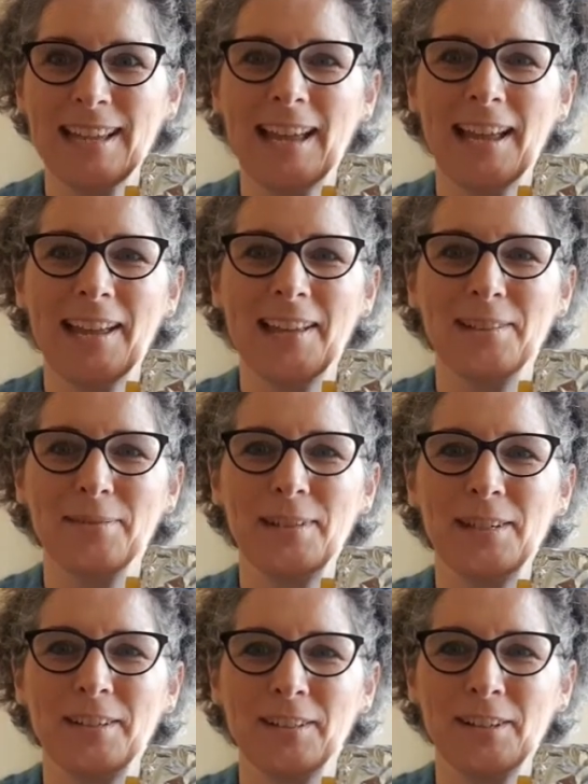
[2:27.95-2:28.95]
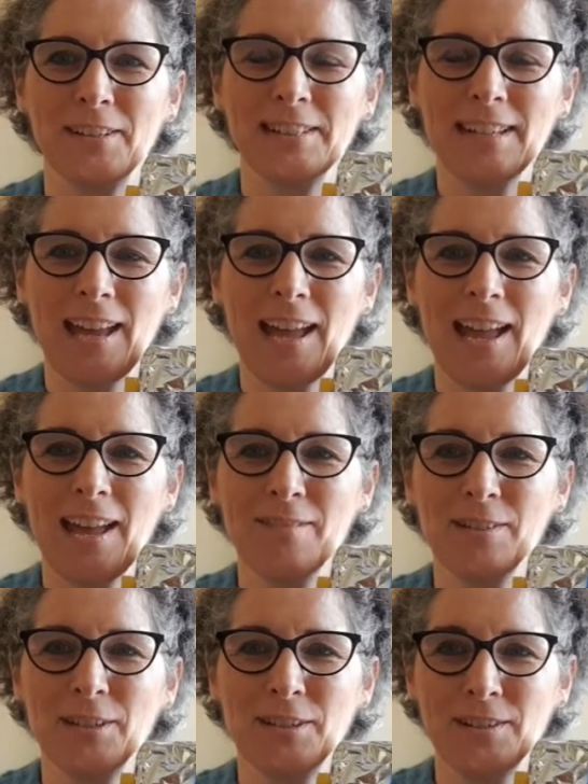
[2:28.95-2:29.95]
and we are going to have a
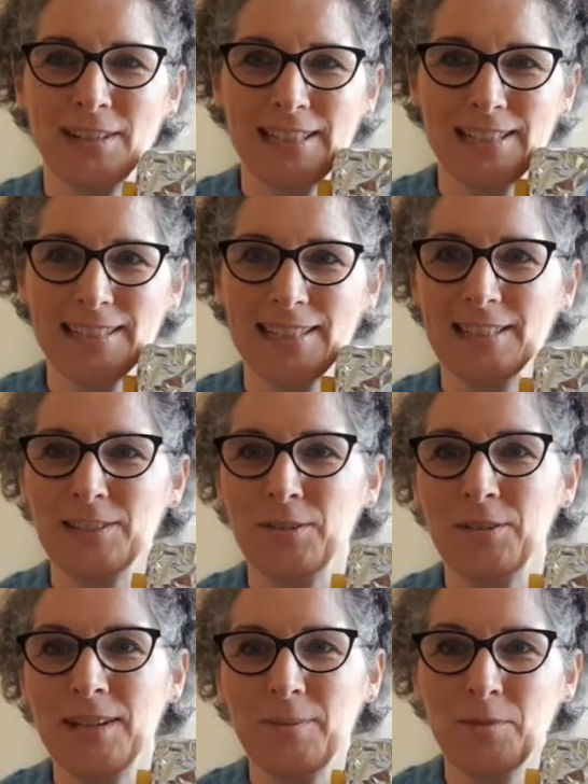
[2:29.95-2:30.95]
go at listening to him.